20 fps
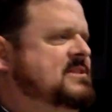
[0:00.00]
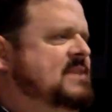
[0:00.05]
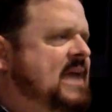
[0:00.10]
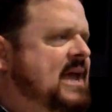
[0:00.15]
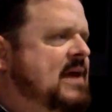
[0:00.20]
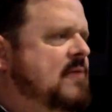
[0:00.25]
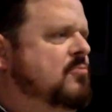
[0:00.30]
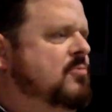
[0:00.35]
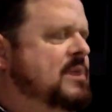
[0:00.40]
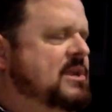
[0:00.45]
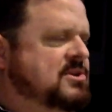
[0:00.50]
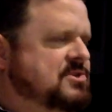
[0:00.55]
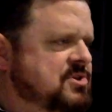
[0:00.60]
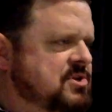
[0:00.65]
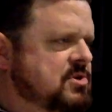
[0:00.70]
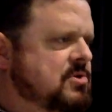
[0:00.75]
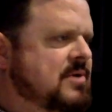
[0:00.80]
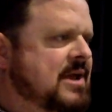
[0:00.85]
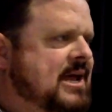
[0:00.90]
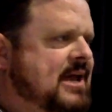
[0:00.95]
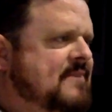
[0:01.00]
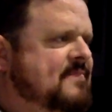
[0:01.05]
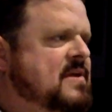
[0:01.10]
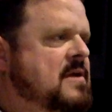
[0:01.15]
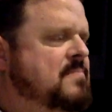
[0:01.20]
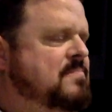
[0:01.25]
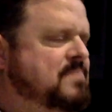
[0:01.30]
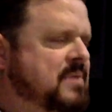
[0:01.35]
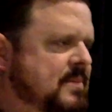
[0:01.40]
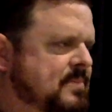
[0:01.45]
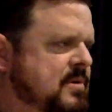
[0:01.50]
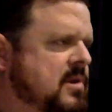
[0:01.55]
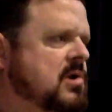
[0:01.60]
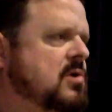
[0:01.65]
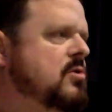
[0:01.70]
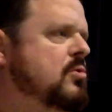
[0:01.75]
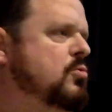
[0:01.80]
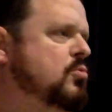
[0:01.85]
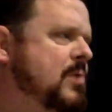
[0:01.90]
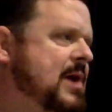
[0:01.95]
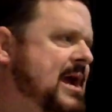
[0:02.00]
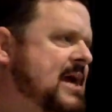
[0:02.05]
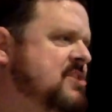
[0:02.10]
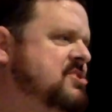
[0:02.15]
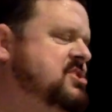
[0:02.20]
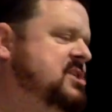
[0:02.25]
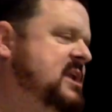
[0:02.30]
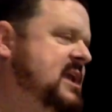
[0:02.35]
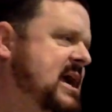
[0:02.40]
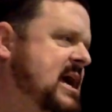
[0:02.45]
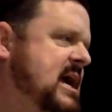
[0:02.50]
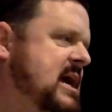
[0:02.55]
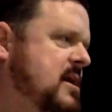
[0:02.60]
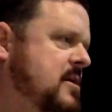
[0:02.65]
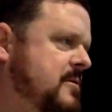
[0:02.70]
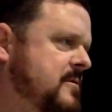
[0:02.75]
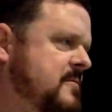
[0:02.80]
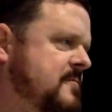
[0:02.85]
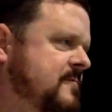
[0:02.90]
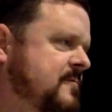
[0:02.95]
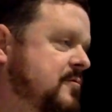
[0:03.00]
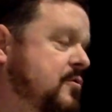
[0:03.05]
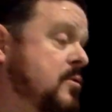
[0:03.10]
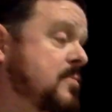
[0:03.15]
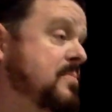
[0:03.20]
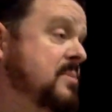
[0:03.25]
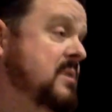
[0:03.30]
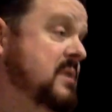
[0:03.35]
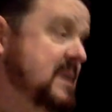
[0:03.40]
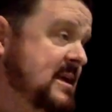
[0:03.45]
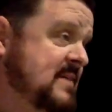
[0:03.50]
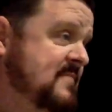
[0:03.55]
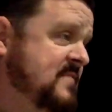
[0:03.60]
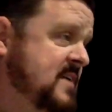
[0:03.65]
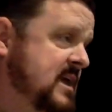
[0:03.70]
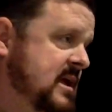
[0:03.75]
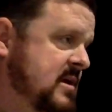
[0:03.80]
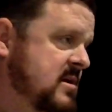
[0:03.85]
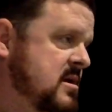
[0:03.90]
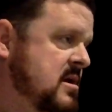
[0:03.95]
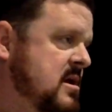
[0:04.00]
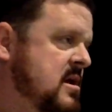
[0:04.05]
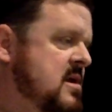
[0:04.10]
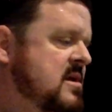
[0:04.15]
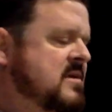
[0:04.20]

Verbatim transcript: that we do have a biblical rationale for believing